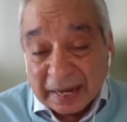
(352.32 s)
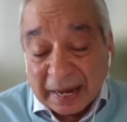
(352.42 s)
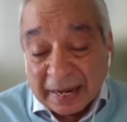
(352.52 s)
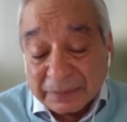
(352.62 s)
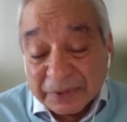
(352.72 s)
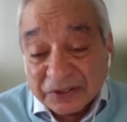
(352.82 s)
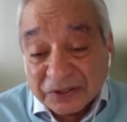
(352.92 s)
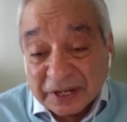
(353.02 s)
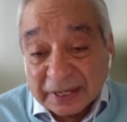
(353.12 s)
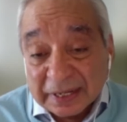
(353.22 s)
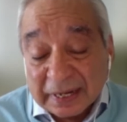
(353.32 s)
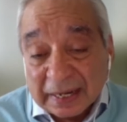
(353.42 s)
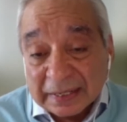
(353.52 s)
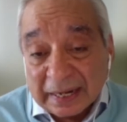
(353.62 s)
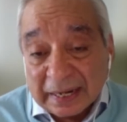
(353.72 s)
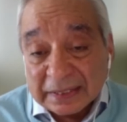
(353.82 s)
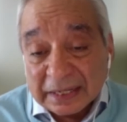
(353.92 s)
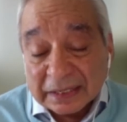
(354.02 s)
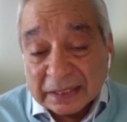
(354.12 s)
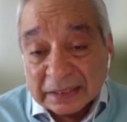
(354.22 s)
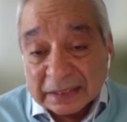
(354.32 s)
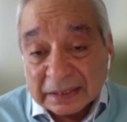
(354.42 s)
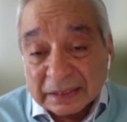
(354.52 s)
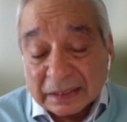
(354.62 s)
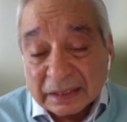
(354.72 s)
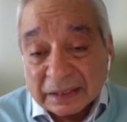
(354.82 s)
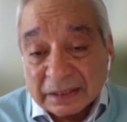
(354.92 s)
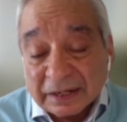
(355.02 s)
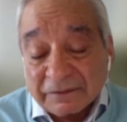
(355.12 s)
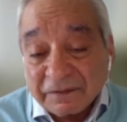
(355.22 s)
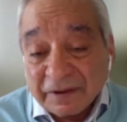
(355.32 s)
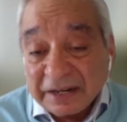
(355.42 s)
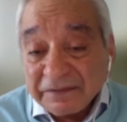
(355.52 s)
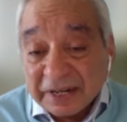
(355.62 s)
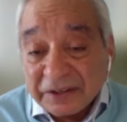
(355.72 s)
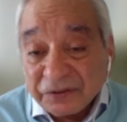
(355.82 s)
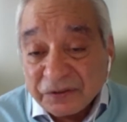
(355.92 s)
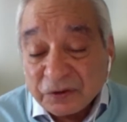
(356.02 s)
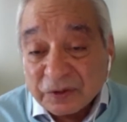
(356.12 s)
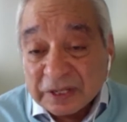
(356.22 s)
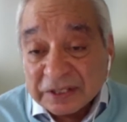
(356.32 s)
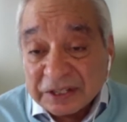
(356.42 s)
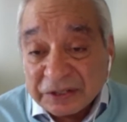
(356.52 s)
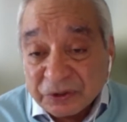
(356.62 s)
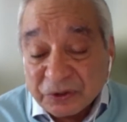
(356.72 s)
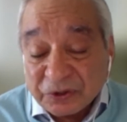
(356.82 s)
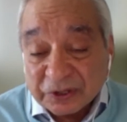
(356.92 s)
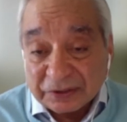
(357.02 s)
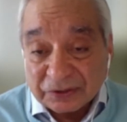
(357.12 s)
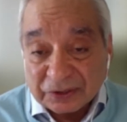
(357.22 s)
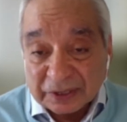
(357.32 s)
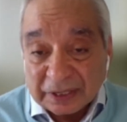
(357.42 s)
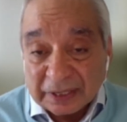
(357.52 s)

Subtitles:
And I must say, I think there are very, very few institutions